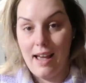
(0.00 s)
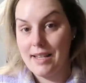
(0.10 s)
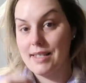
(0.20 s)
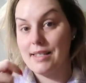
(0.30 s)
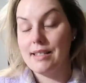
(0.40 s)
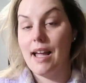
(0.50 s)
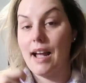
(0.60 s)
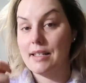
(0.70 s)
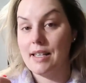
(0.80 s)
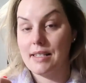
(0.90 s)
I
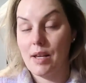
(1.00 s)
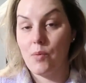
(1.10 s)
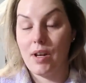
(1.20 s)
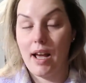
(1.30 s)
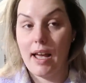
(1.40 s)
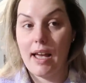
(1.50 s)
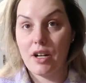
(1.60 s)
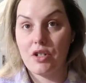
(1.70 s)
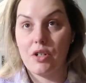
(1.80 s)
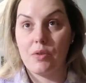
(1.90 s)
snacked as I went. I
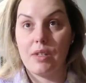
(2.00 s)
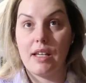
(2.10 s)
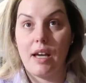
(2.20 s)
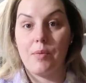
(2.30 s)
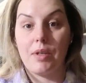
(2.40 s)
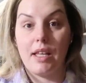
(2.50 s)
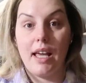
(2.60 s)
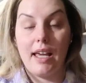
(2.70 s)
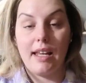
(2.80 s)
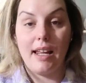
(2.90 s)
actually don't think I really
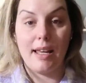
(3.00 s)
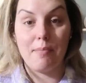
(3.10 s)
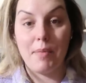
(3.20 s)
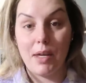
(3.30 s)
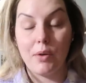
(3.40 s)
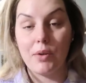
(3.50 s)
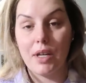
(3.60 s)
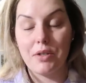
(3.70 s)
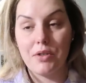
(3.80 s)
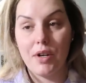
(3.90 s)
ate a meal
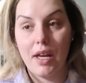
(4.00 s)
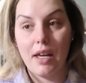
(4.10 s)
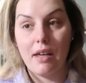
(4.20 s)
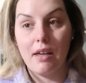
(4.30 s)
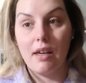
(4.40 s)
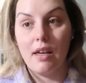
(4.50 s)
yesterday.